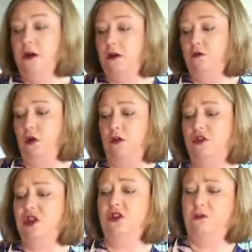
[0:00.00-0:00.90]
You've got the
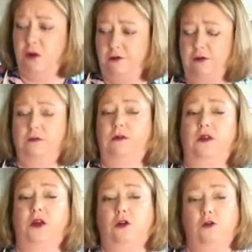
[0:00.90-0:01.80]
gingerbread from the
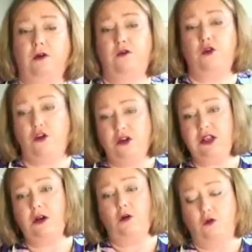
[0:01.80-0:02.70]
liqueur if you're
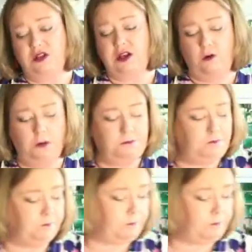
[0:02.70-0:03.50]
using it, or a syrup.